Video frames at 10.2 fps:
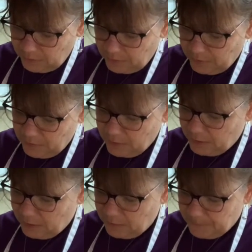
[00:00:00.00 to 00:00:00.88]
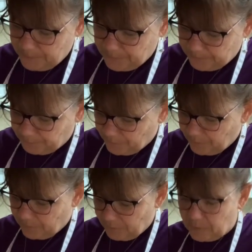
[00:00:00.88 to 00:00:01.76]
and then
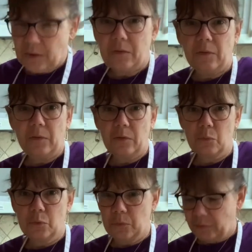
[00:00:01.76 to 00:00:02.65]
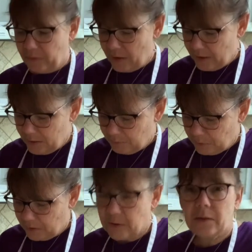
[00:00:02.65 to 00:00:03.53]
this is the root side. I'm
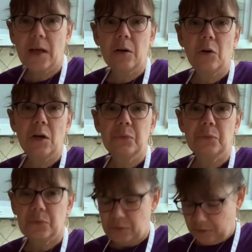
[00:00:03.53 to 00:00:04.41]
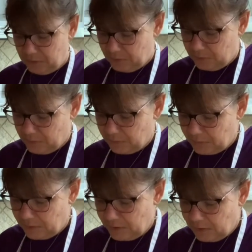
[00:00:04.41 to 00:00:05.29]
gonna cut that off. All
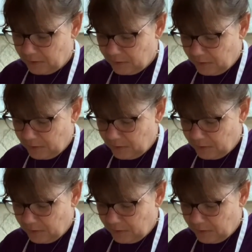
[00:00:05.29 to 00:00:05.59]
right.